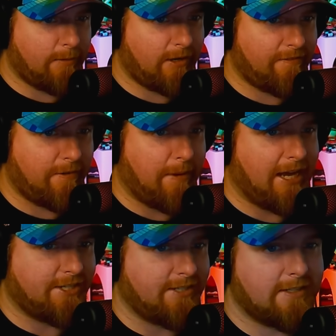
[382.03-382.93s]
what I've
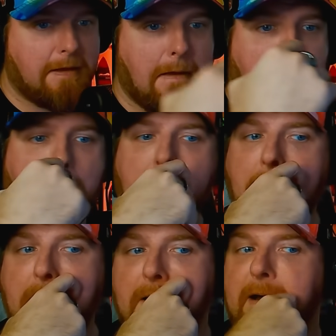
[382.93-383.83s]
imagined.
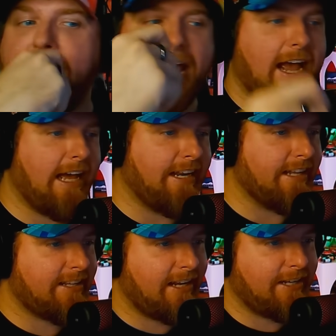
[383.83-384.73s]
And
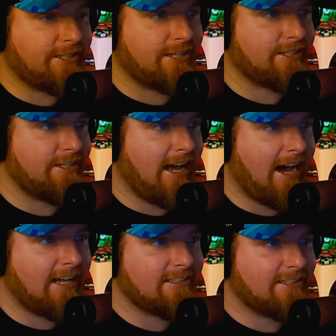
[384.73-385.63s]
that thing does
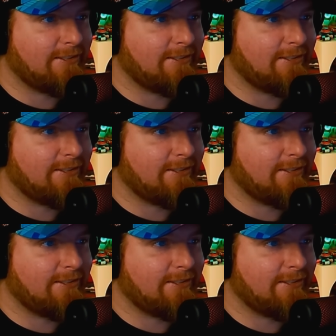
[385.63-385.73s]
not